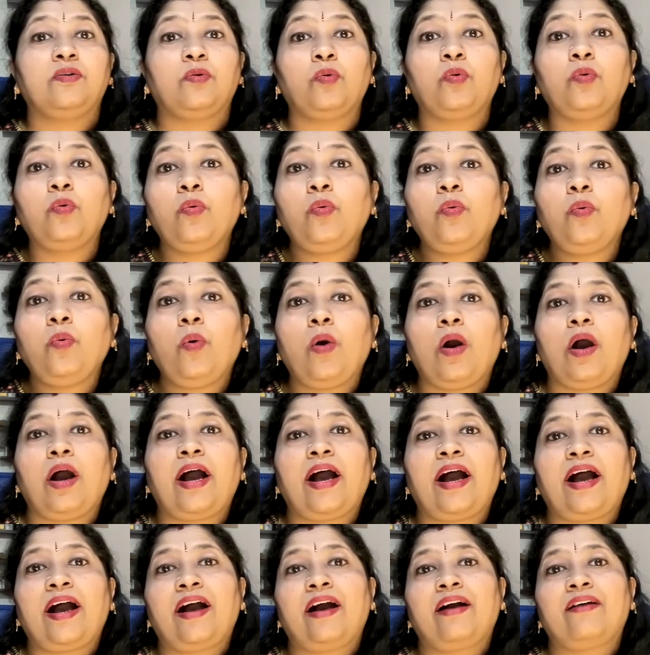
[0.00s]
who
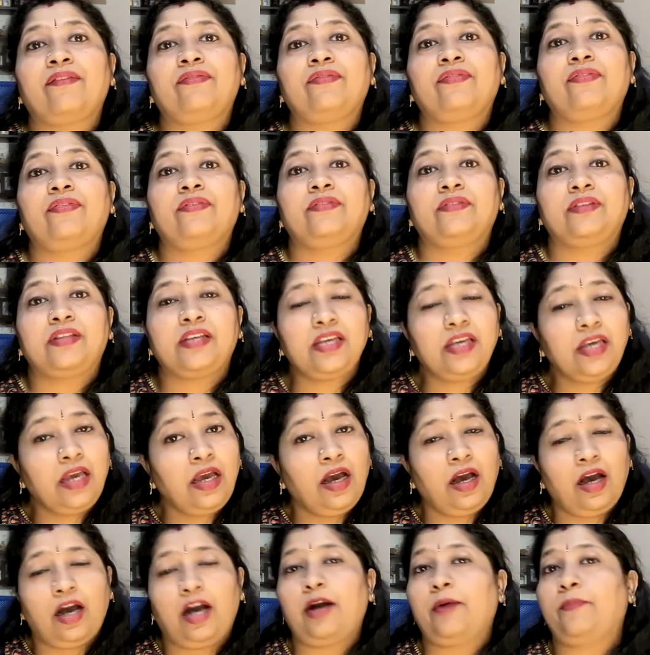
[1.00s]
have the
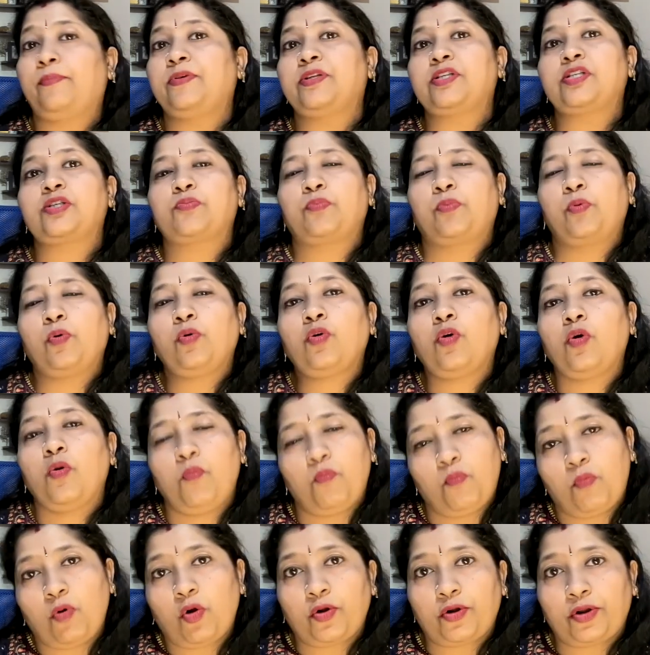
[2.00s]
hub and spoke
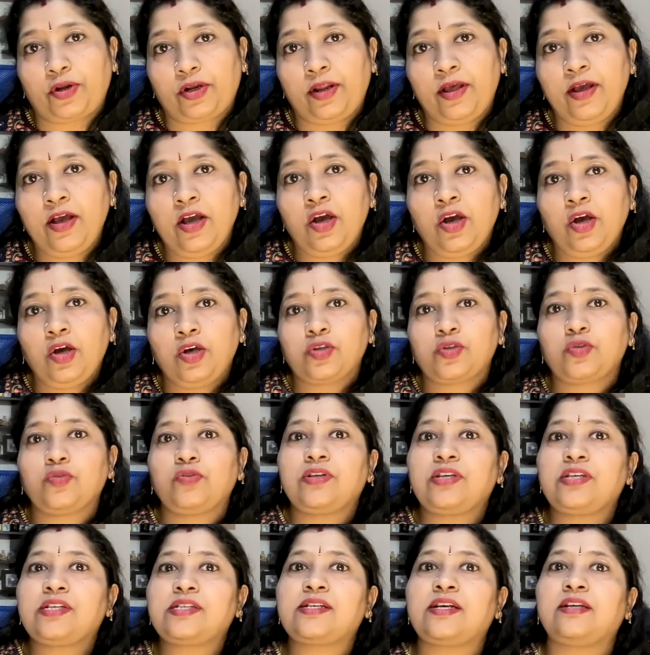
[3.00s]
model. So
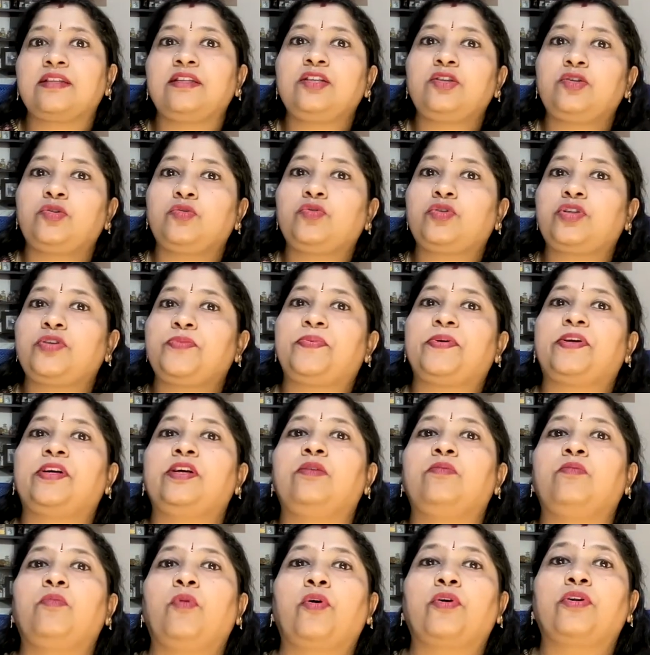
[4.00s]
these are the two
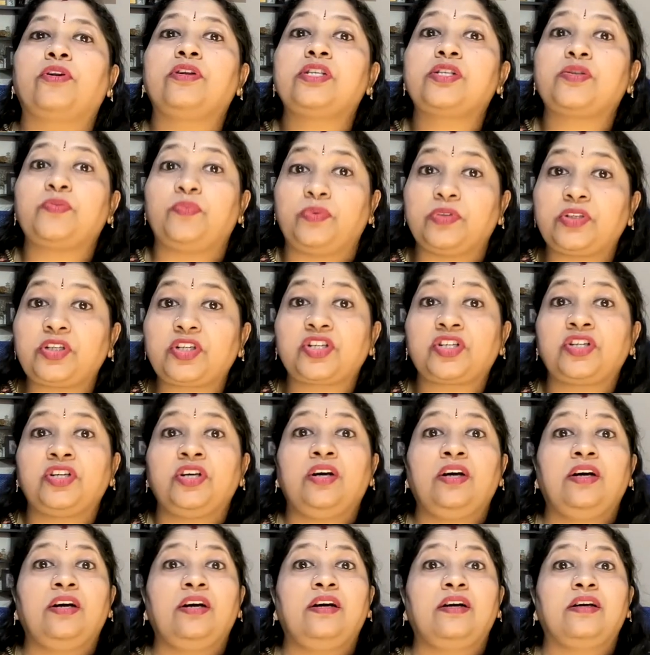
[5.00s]
typical models,
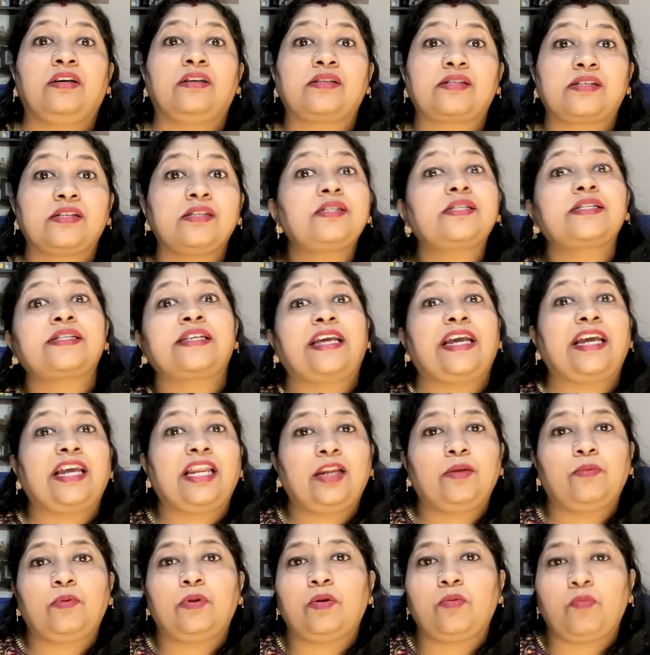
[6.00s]
which is the
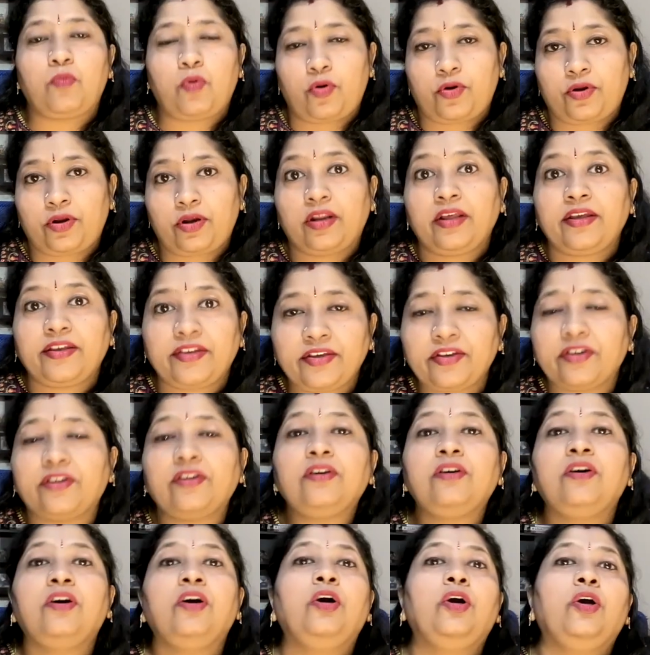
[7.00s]
scalable model.
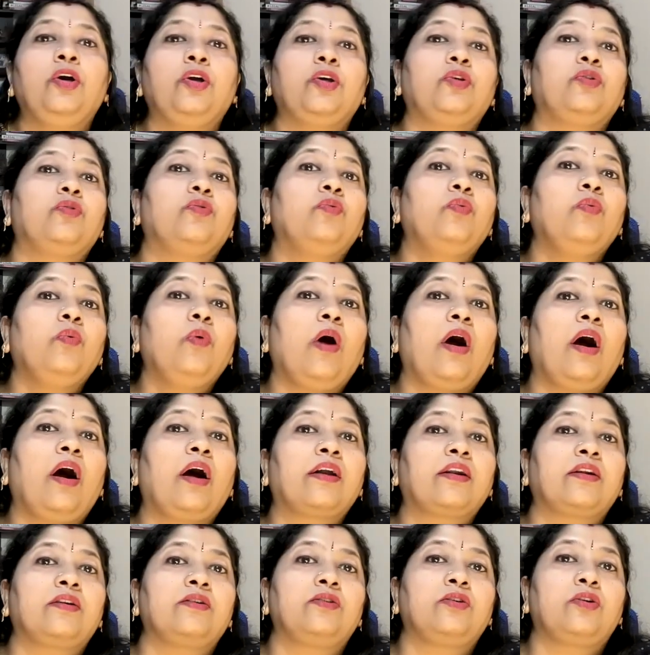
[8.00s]
Here, you
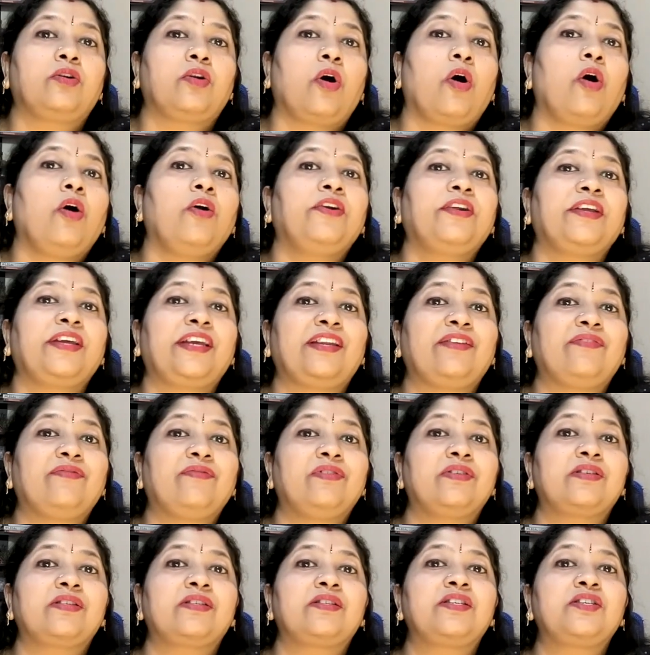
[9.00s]
are not
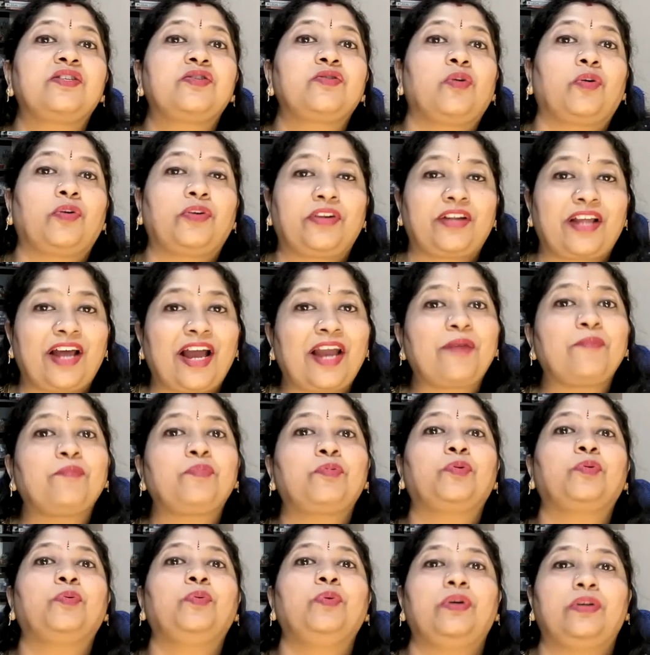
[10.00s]
investing your time
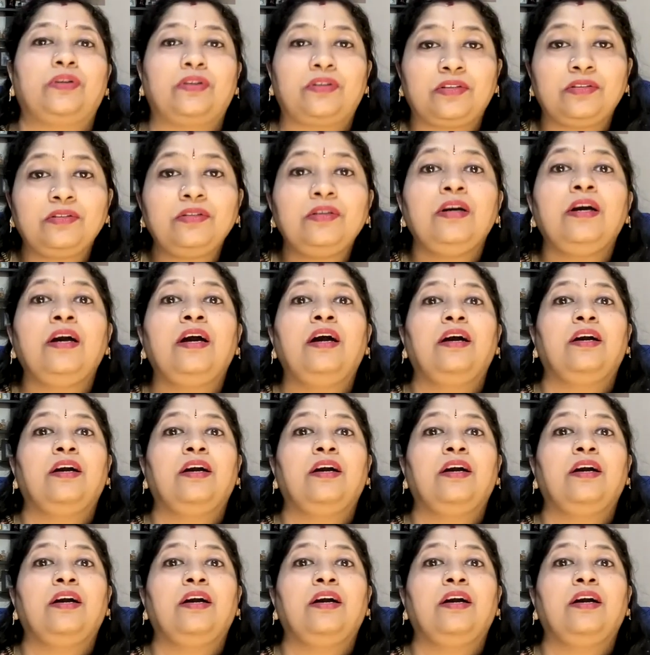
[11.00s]
to earn